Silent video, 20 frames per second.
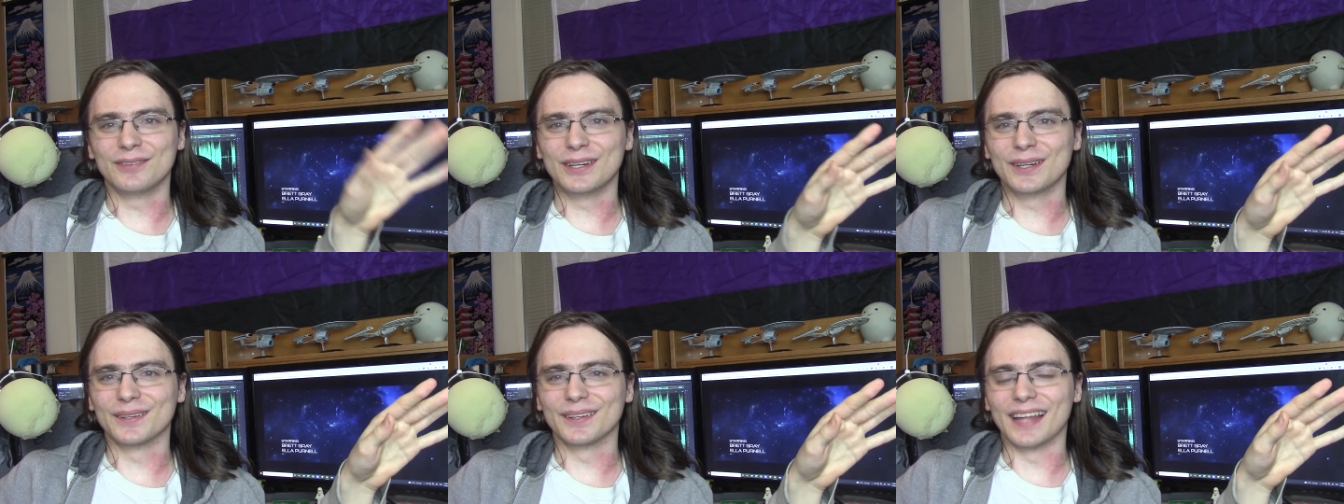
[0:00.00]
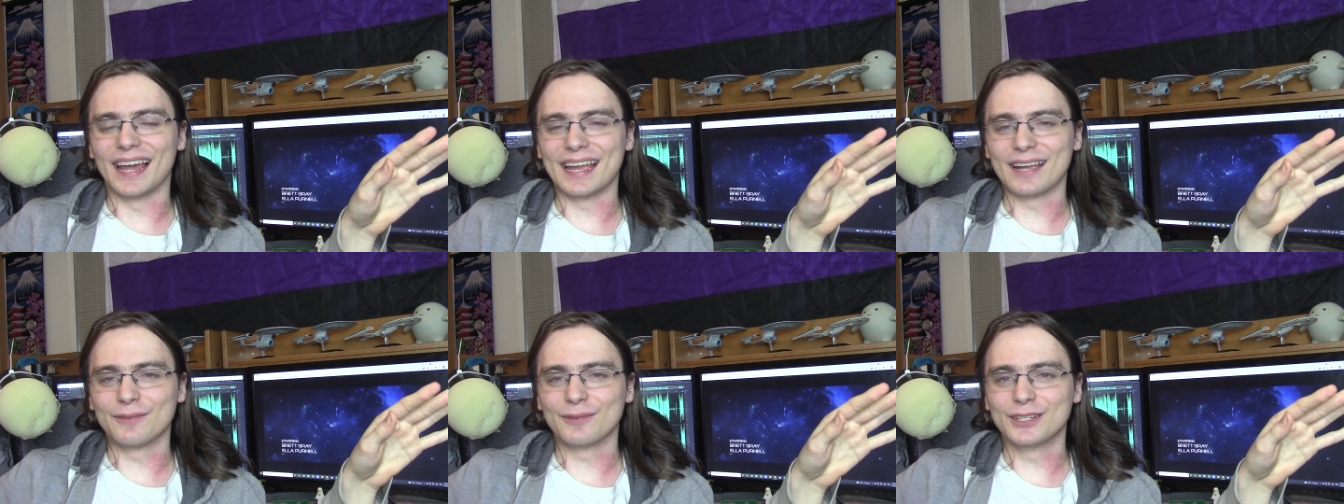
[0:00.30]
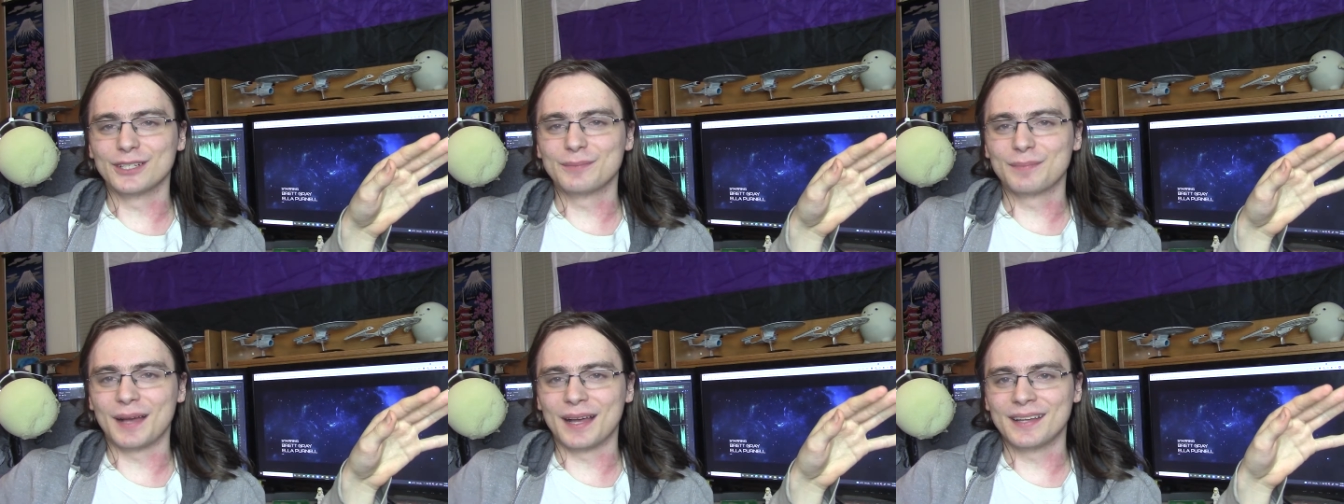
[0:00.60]
weird
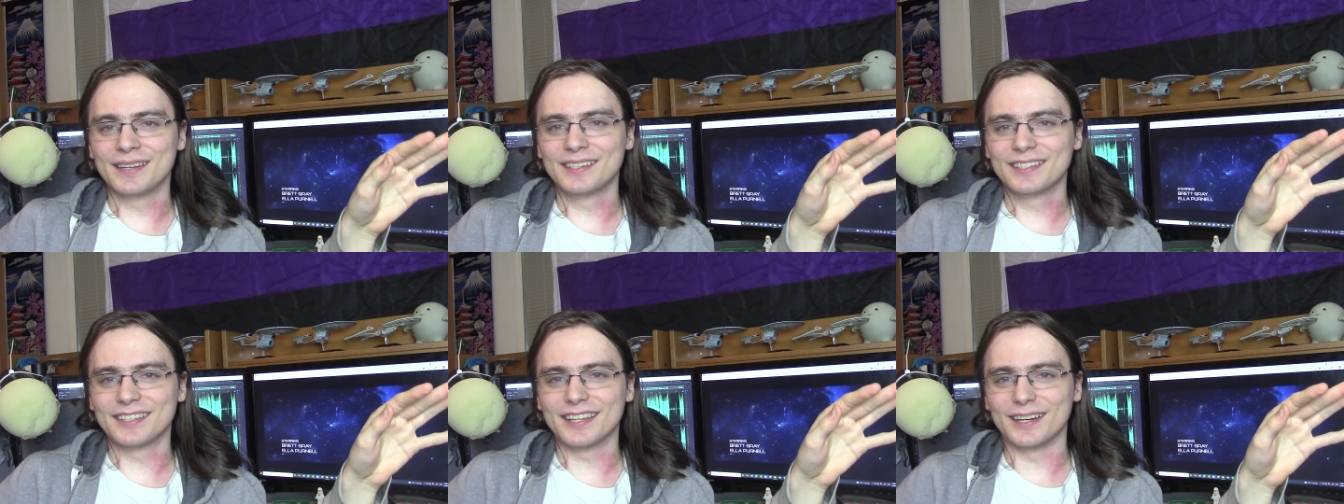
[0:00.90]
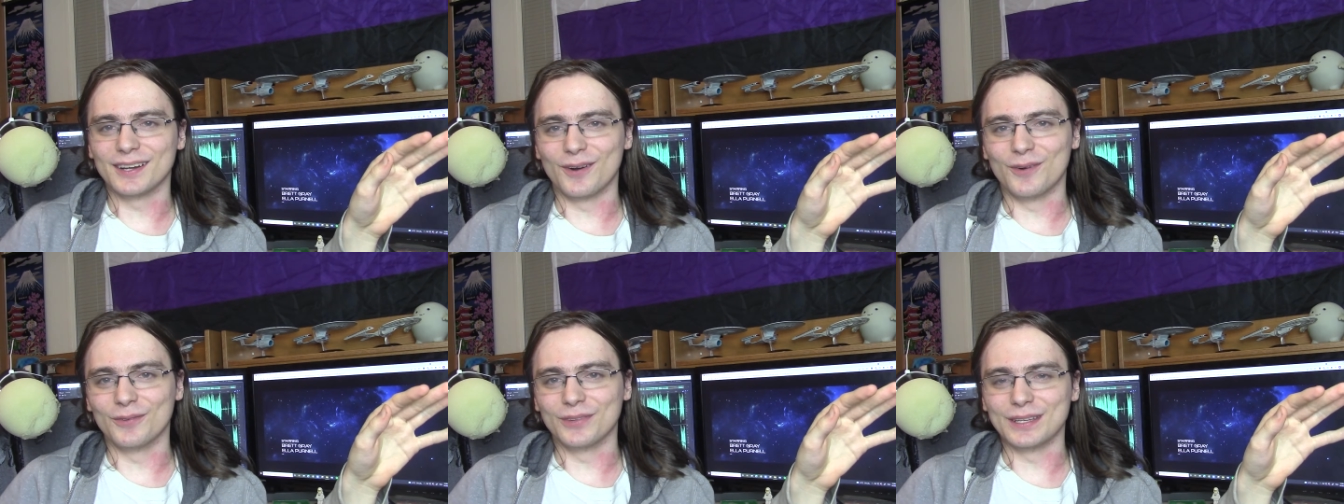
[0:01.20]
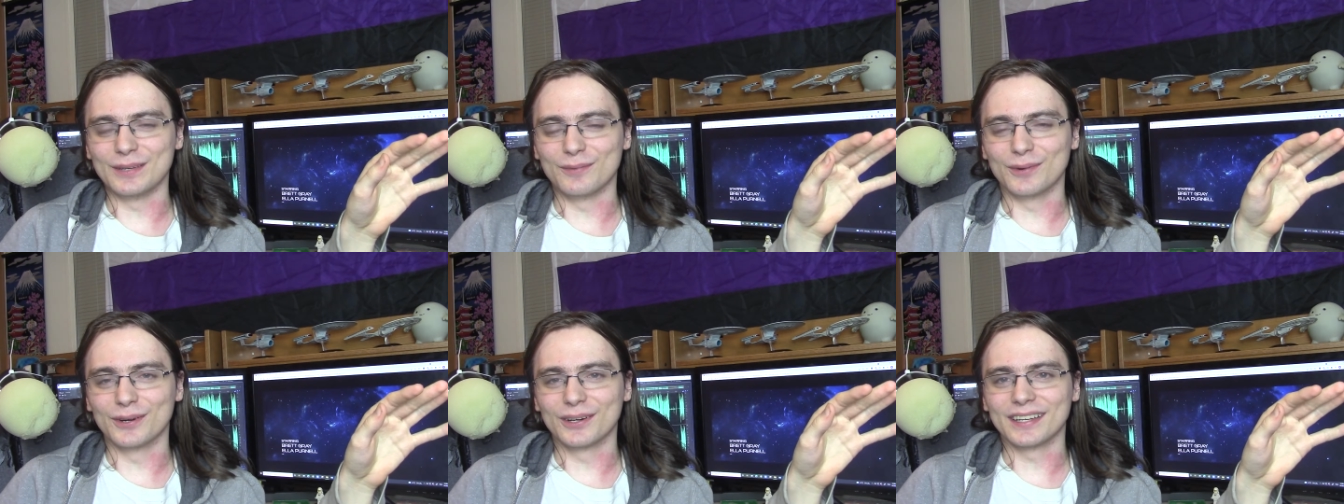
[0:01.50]
language puns that
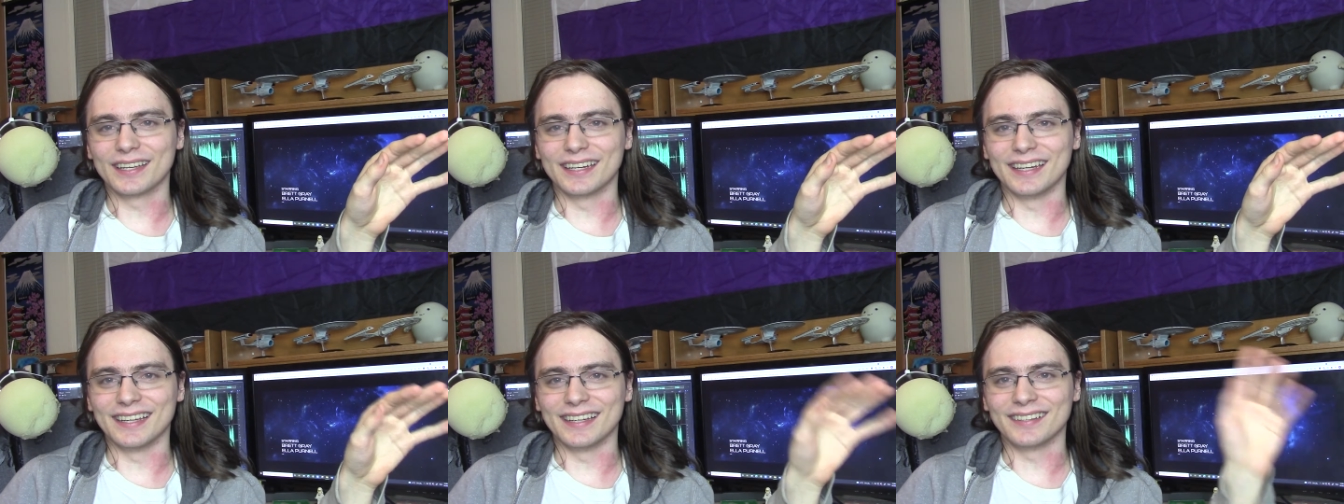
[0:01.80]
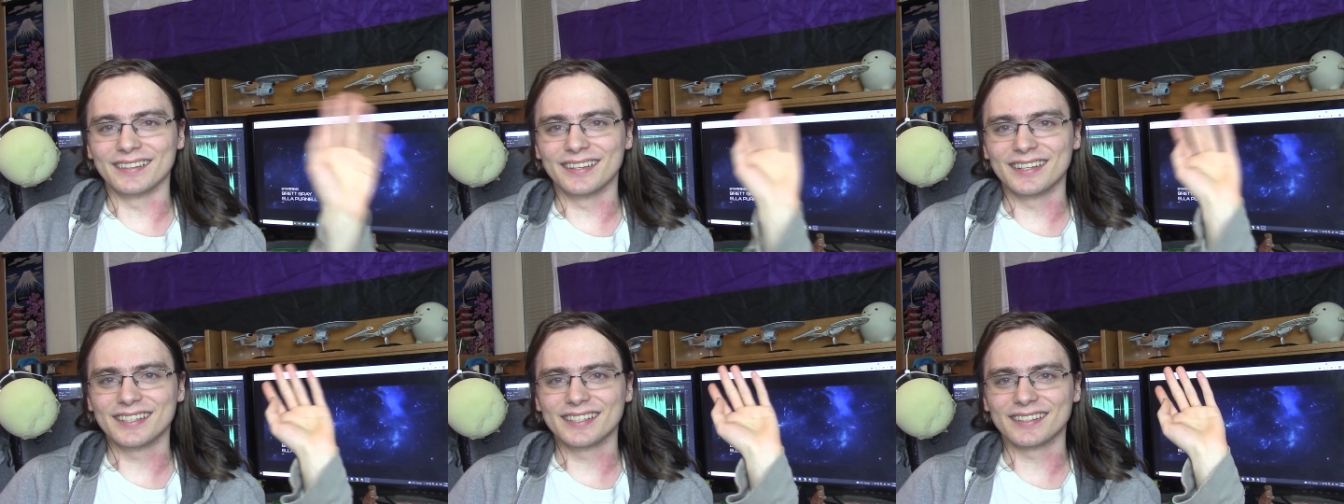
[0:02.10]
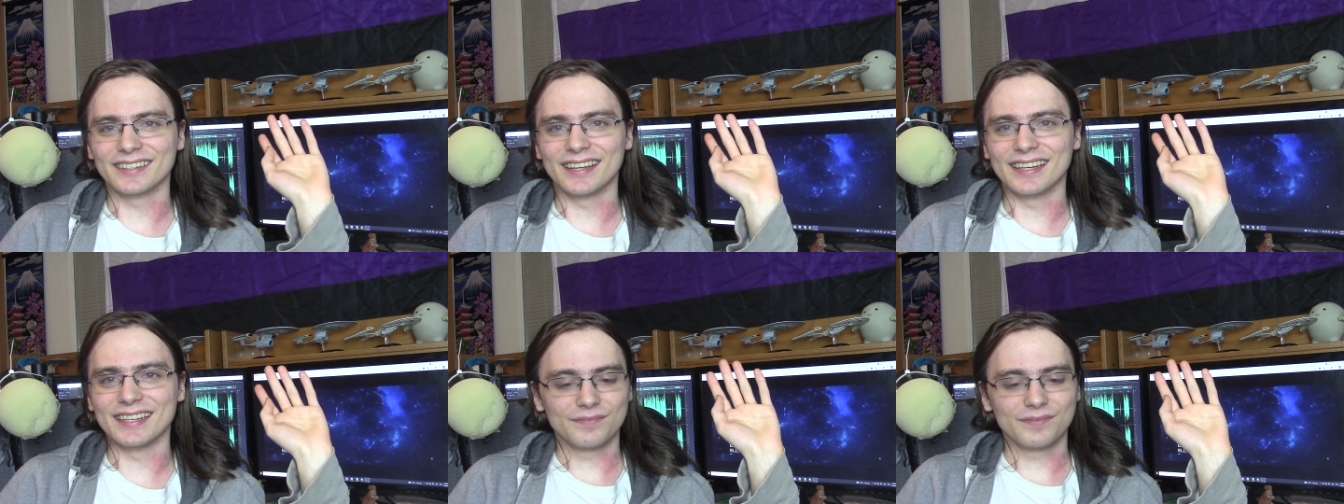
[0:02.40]
only work in English,
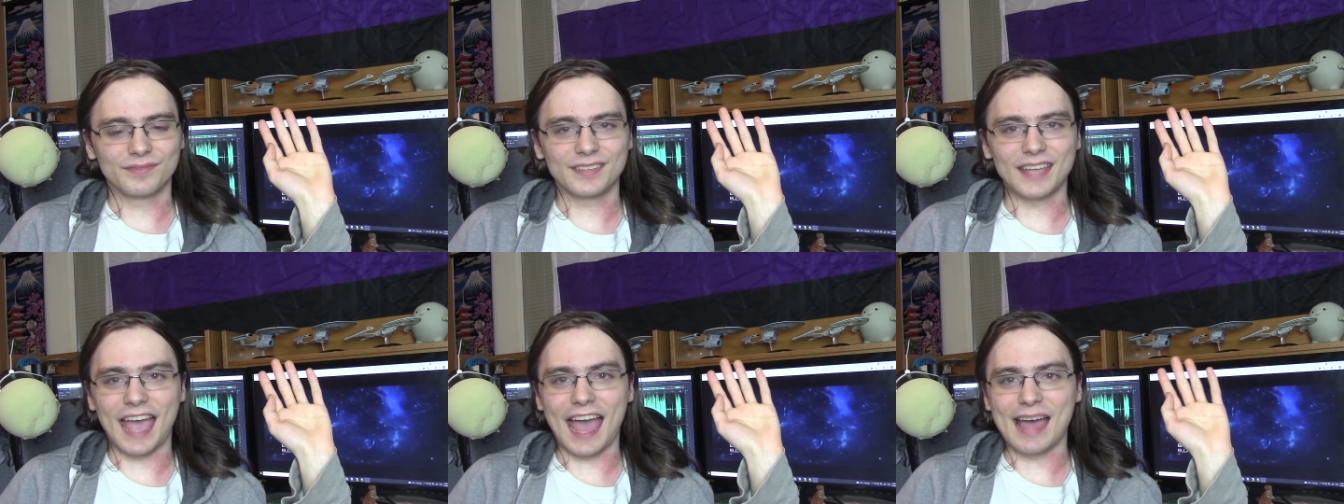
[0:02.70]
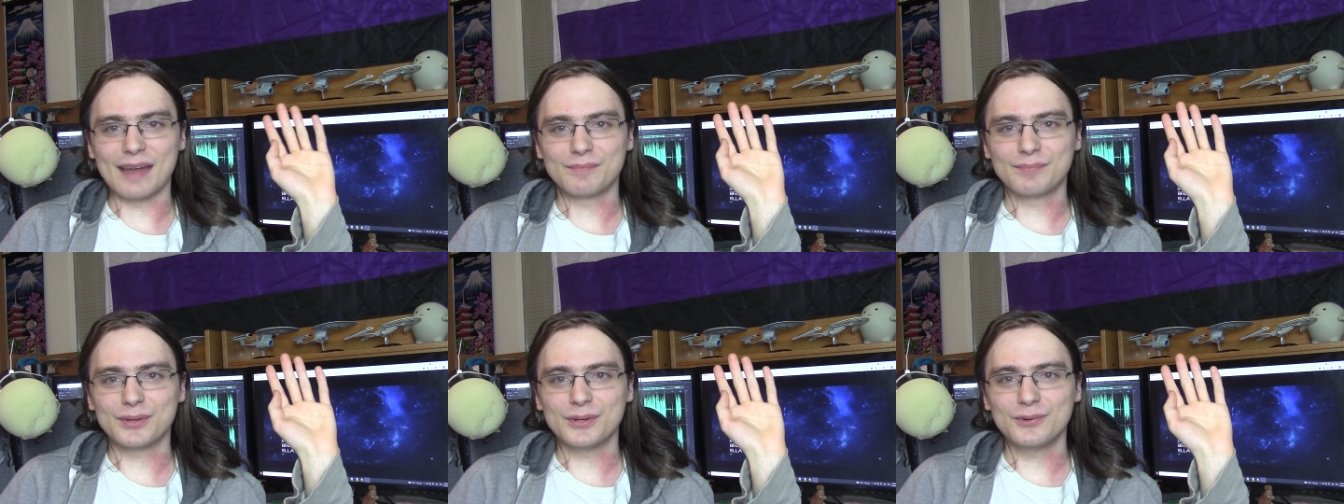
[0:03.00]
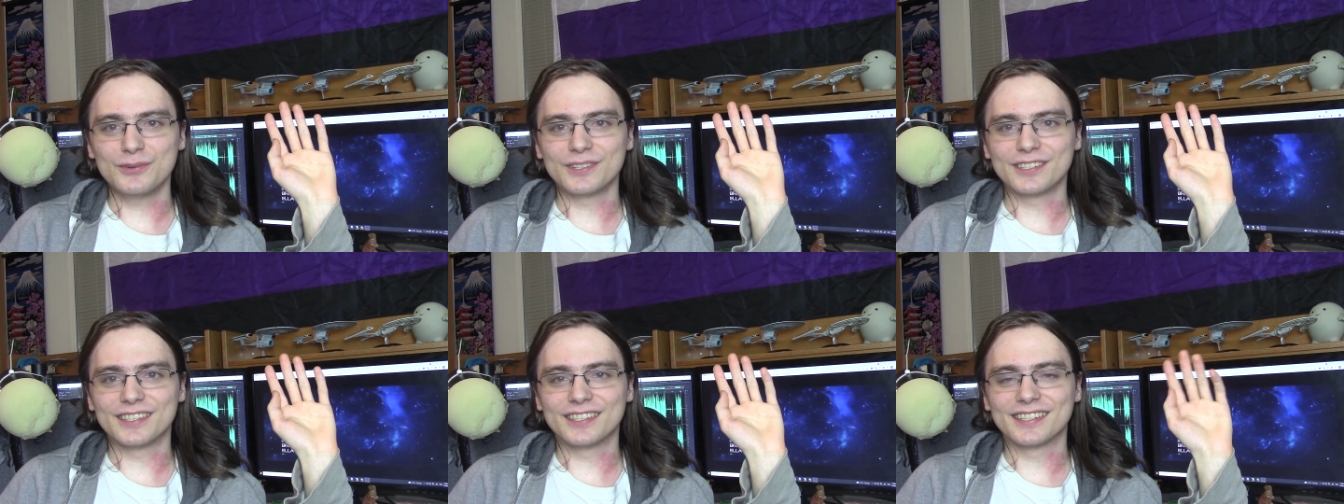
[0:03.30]
like cat
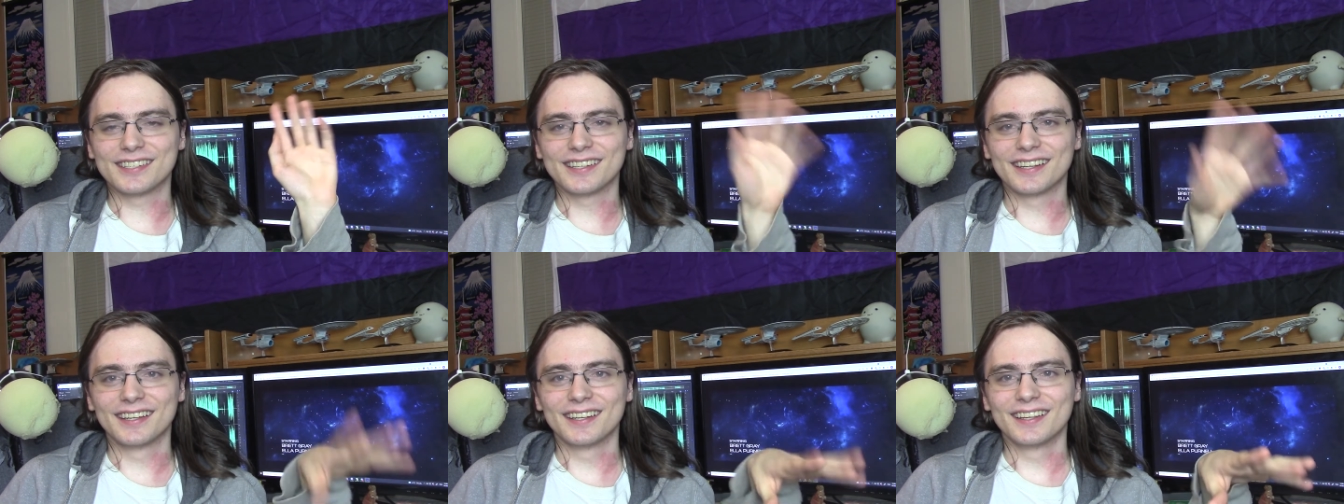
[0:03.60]
boots,